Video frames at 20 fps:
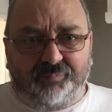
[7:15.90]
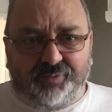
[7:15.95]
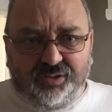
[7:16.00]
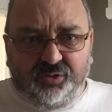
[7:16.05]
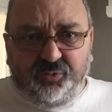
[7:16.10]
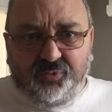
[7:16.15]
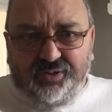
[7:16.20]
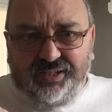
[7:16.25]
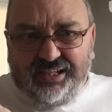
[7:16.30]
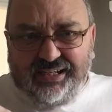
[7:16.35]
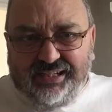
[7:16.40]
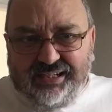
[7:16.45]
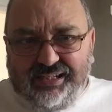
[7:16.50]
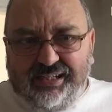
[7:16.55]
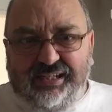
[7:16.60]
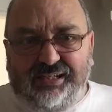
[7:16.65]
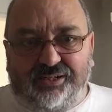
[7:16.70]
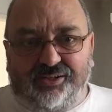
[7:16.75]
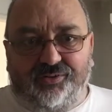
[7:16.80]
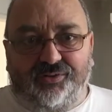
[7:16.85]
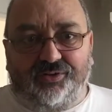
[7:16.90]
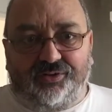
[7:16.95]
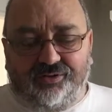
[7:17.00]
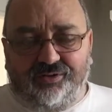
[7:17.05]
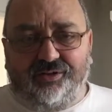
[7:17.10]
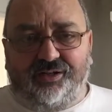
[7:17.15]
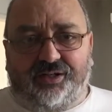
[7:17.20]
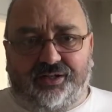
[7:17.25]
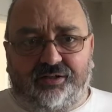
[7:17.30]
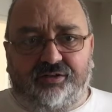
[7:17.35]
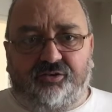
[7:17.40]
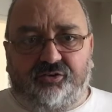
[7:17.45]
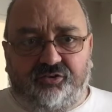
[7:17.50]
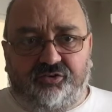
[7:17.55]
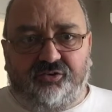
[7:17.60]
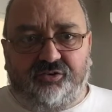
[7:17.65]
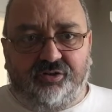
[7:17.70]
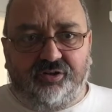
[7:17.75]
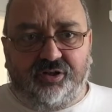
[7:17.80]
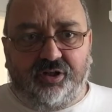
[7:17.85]
you can hear the
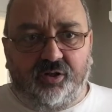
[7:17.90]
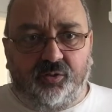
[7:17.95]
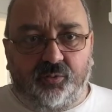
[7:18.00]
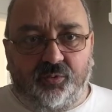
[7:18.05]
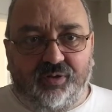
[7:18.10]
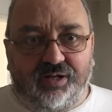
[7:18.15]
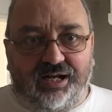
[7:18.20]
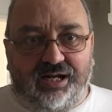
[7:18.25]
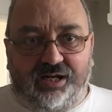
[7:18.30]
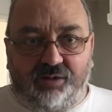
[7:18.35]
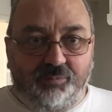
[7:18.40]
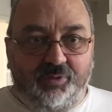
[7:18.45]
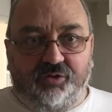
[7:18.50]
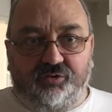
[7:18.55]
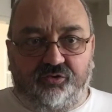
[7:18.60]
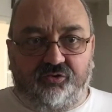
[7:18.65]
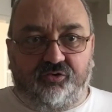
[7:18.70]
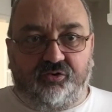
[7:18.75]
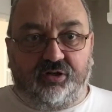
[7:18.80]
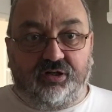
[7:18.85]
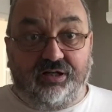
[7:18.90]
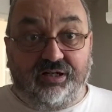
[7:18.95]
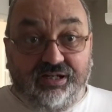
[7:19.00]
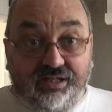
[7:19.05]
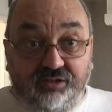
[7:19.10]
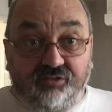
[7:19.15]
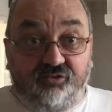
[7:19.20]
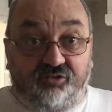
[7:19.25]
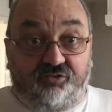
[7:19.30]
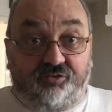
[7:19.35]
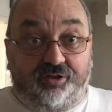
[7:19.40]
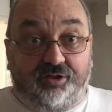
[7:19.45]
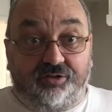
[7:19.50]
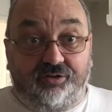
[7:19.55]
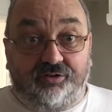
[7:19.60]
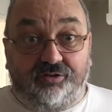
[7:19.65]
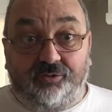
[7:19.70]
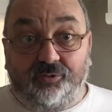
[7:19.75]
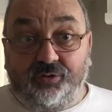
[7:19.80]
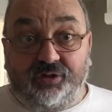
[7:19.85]
clicks and know how much
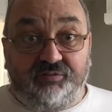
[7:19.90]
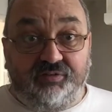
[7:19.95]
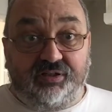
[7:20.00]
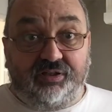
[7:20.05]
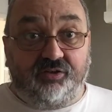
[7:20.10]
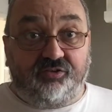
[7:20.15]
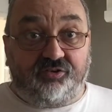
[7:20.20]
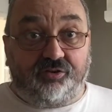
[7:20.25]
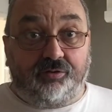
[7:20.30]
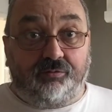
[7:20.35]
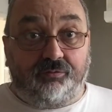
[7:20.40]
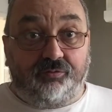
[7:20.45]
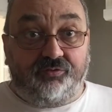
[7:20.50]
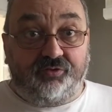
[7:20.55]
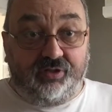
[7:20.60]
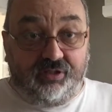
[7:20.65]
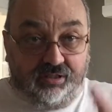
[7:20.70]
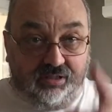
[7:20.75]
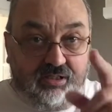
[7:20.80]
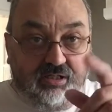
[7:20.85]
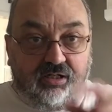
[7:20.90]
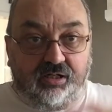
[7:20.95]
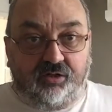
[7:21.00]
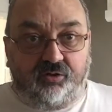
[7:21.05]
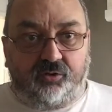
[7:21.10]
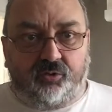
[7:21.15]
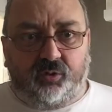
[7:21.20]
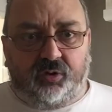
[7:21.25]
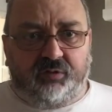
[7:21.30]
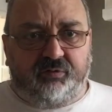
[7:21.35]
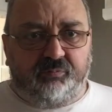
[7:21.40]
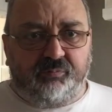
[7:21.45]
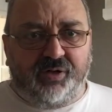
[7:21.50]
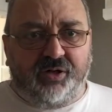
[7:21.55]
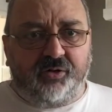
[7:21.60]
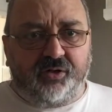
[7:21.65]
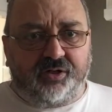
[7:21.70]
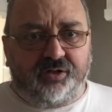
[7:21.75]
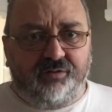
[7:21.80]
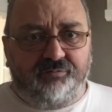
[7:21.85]
insulin you're giving yourselves. Talking to
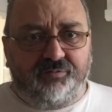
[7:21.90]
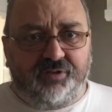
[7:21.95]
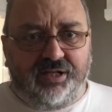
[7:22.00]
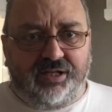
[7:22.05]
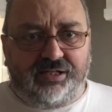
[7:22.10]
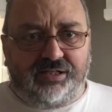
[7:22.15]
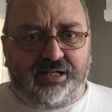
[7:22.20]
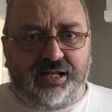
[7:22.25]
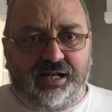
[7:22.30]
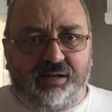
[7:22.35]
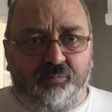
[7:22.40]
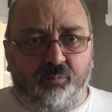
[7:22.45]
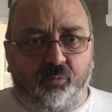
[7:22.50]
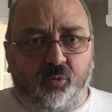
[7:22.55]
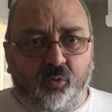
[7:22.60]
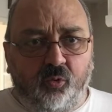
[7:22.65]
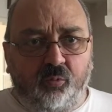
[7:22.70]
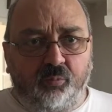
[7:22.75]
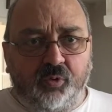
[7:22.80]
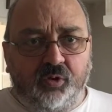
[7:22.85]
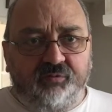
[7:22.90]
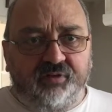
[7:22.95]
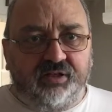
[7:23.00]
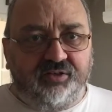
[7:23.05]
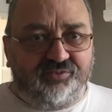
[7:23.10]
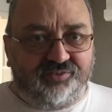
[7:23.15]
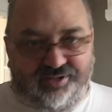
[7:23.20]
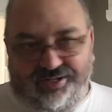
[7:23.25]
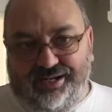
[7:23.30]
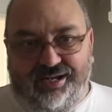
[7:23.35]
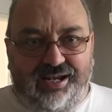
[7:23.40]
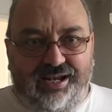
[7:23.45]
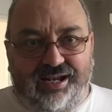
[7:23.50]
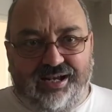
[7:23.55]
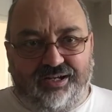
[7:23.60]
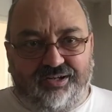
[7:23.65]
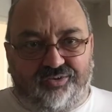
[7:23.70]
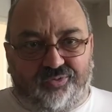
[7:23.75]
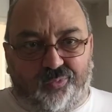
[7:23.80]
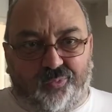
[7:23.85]
America, Vietnam War movies,
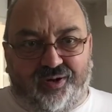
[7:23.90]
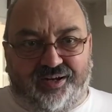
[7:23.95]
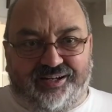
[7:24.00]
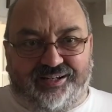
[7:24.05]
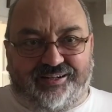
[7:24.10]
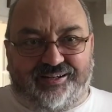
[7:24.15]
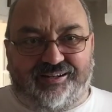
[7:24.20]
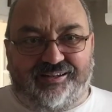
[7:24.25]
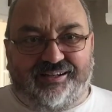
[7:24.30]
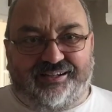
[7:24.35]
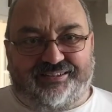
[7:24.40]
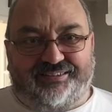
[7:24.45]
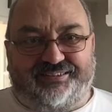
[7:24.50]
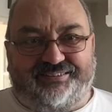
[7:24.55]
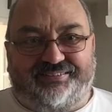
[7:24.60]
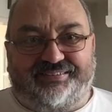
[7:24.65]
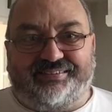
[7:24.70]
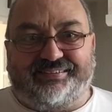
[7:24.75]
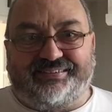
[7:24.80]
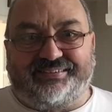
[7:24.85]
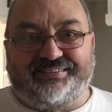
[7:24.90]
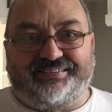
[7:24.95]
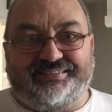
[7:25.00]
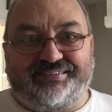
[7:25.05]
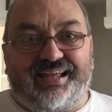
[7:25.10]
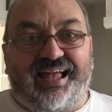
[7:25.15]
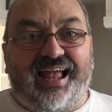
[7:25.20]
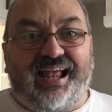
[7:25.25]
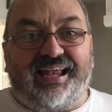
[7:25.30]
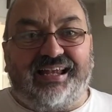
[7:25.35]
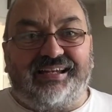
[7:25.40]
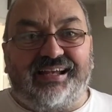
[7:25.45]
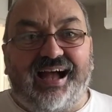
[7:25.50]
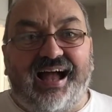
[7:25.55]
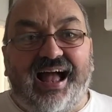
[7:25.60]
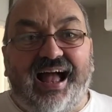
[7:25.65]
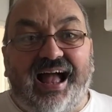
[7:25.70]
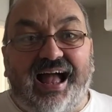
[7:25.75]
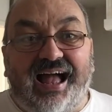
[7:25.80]
20 clicks to Saigon.